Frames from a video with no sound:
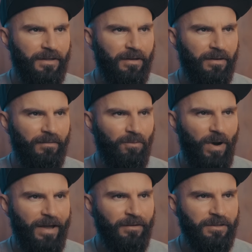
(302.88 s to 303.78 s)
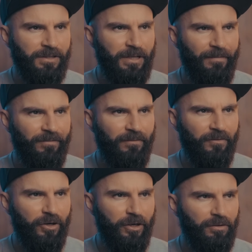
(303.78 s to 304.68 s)
the waviness type from
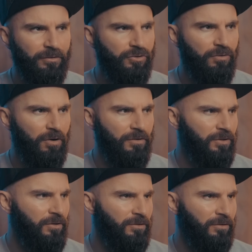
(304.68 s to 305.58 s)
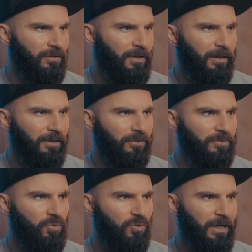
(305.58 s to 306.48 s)
vertical to horizontal. It
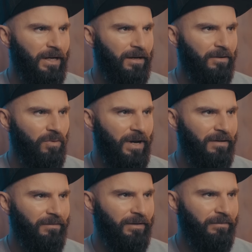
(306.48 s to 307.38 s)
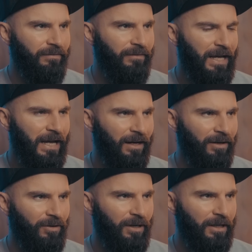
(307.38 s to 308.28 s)
looks more like a waving
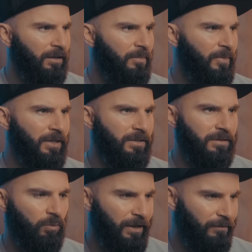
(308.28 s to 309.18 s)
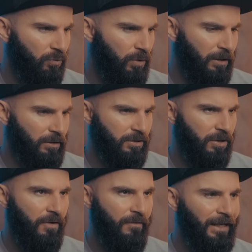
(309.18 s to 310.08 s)
flag, right? Depends, whatever you want.
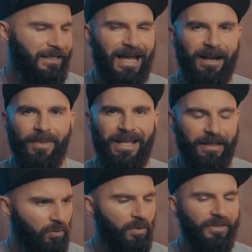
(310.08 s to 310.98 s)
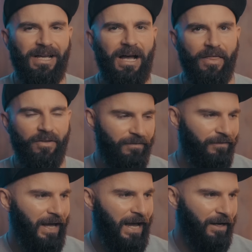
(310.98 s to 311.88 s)
So let's animate all the other
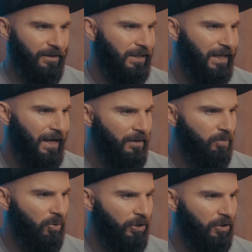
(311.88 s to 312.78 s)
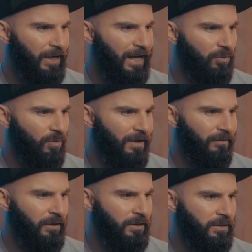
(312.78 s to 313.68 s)
flags. Select the polygon and the
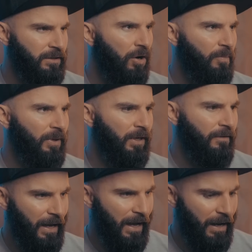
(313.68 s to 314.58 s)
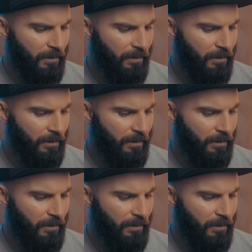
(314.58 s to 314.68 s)
waviness, copy and